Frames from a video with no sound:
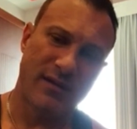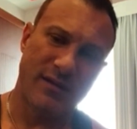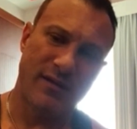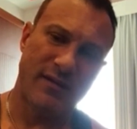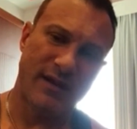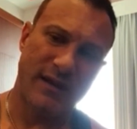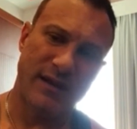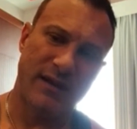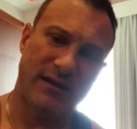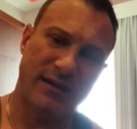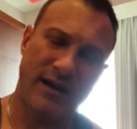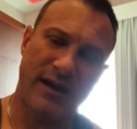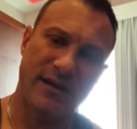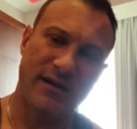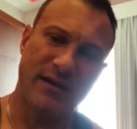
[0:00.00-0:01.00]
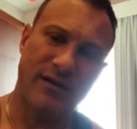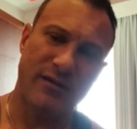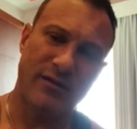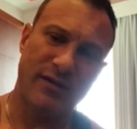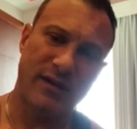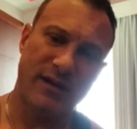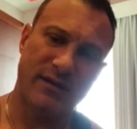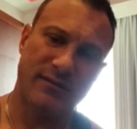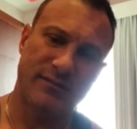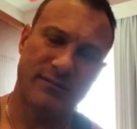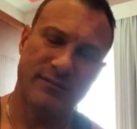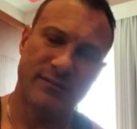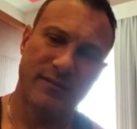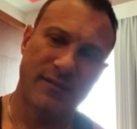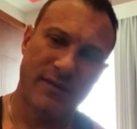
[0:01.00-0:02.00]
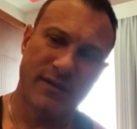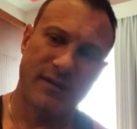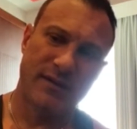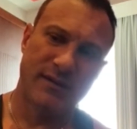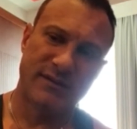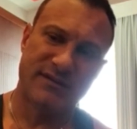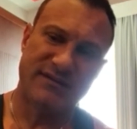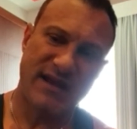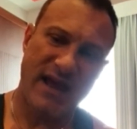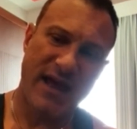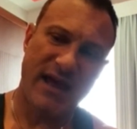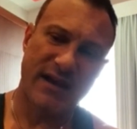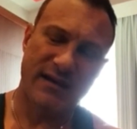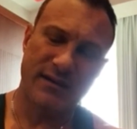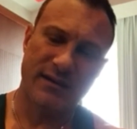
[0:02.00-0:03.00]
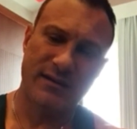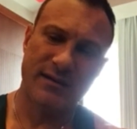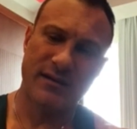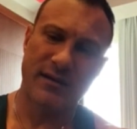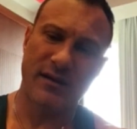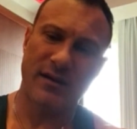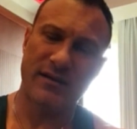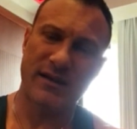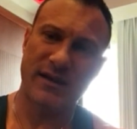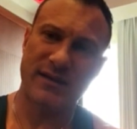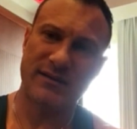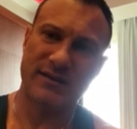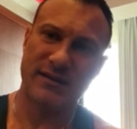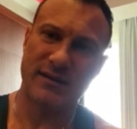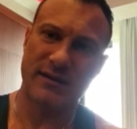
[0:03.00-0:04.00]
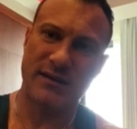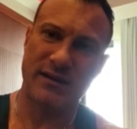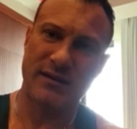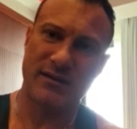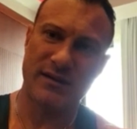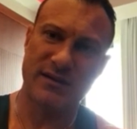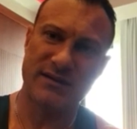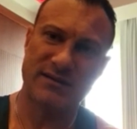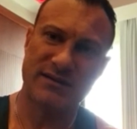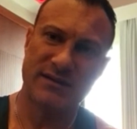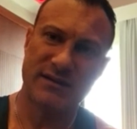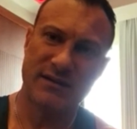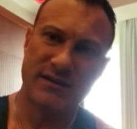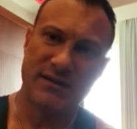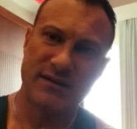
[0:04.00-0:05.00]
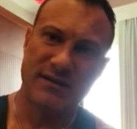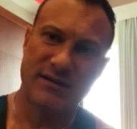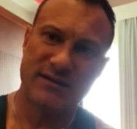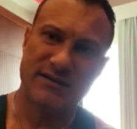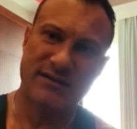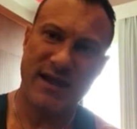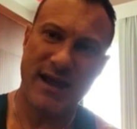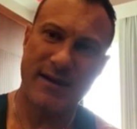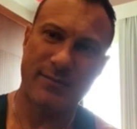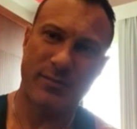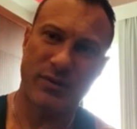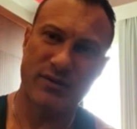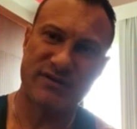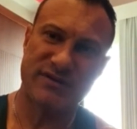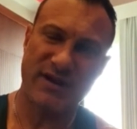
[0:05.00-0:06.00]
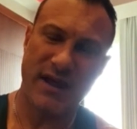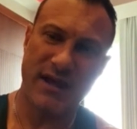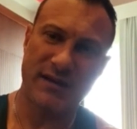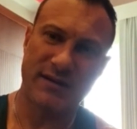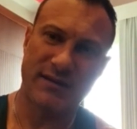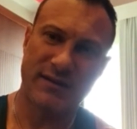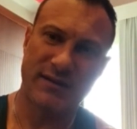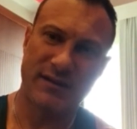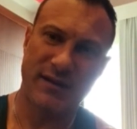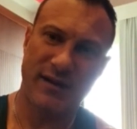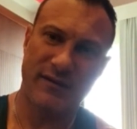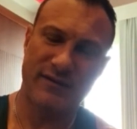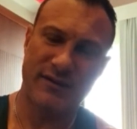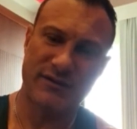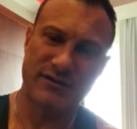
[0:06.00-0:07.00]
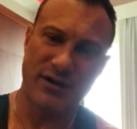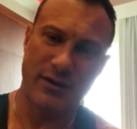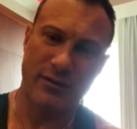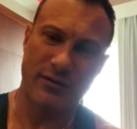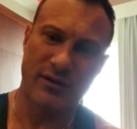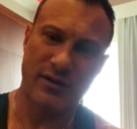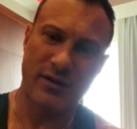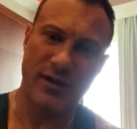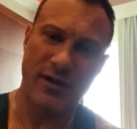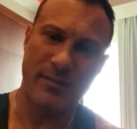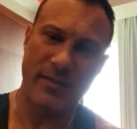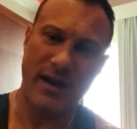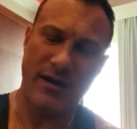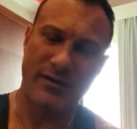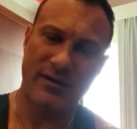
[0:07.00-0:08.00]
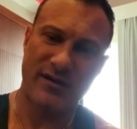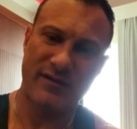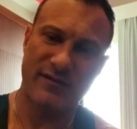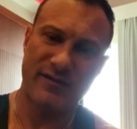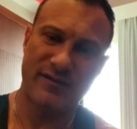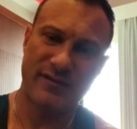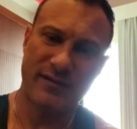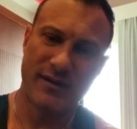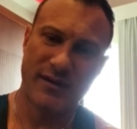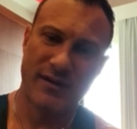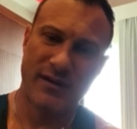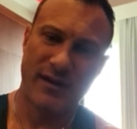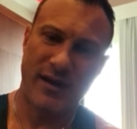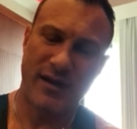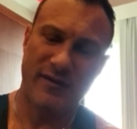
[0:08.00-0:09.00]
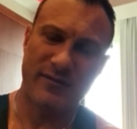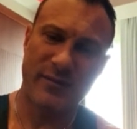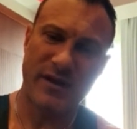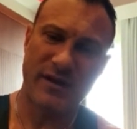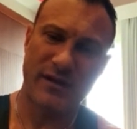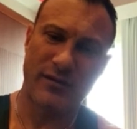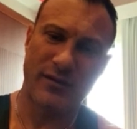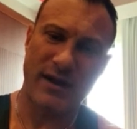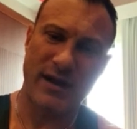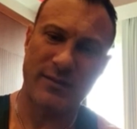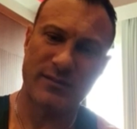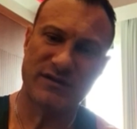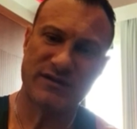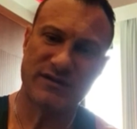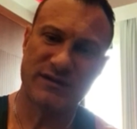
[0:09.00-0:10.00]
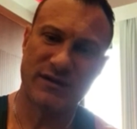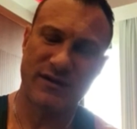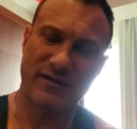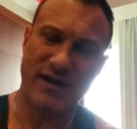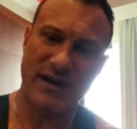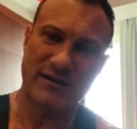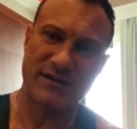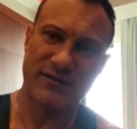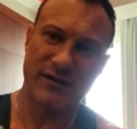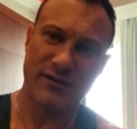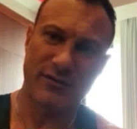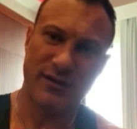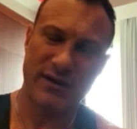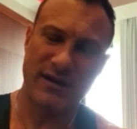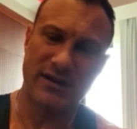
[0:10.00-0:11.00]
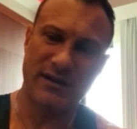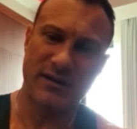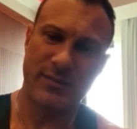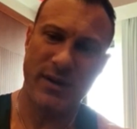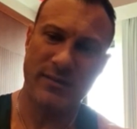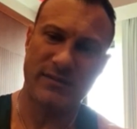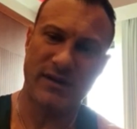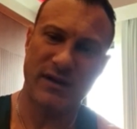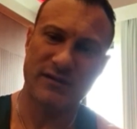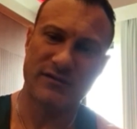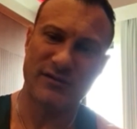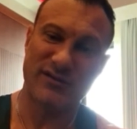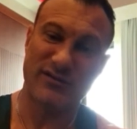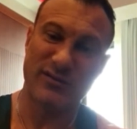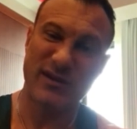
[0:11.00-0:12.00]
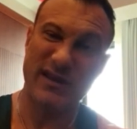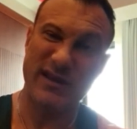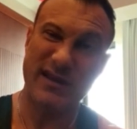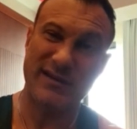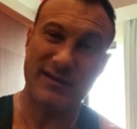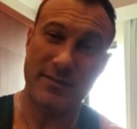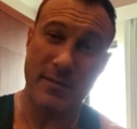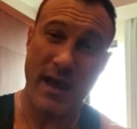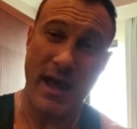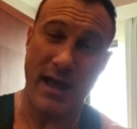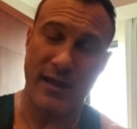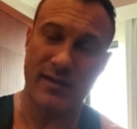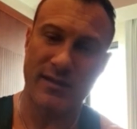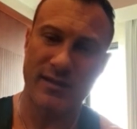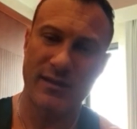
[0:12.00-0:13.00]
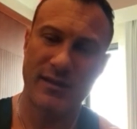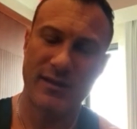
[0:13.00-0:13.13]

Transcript: then I know that 10 on the insulin needle is 10% of the total amount of milligrams of active ingredient in the peptide. So it's really easy math.